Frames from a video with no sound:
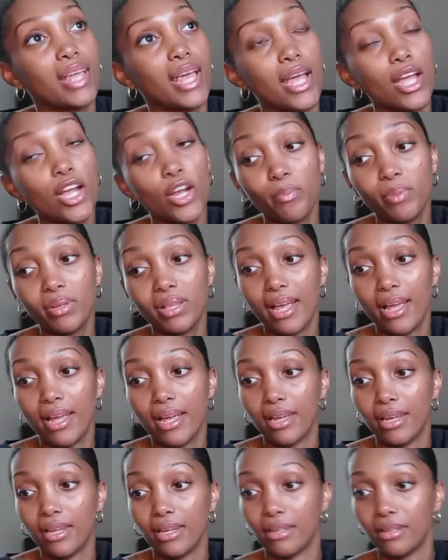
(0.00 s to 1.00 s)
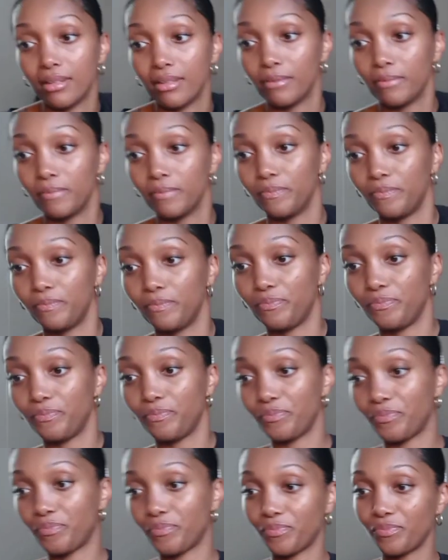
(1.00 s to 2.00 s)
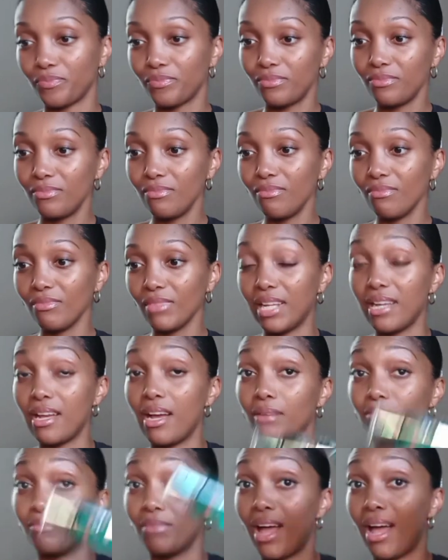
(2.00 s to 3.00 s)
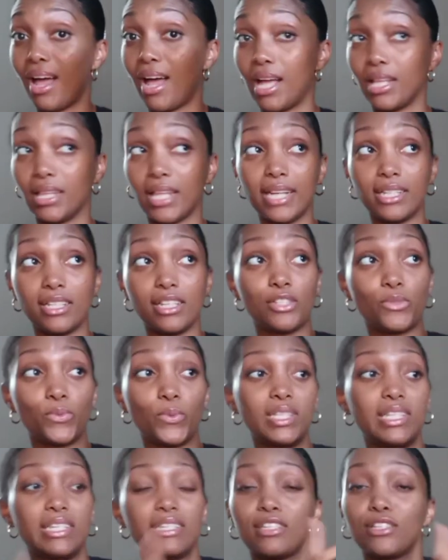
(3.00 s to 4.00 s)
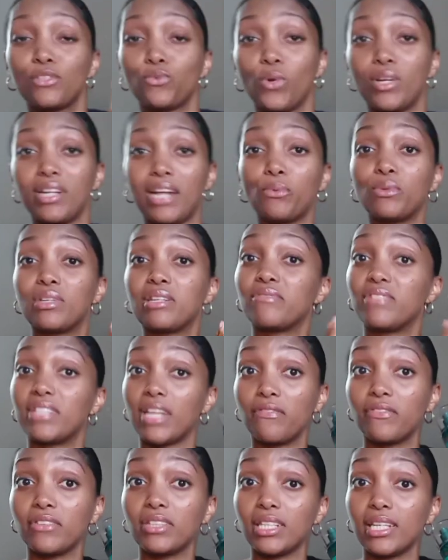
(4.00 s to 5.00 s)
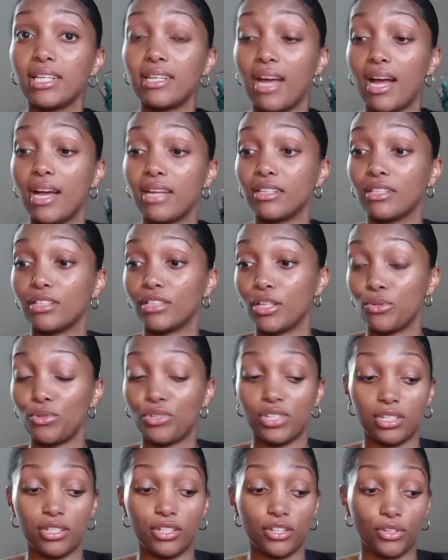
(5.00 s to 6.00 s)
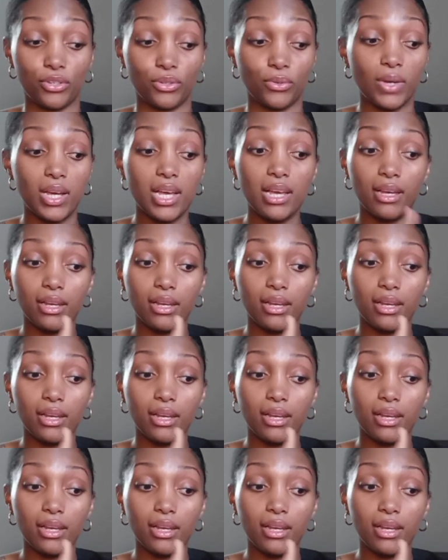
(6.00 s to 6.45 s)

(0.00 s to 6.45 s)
Airplane. Yeah, I like this one. This is one I would have definitely gotten a lotion to.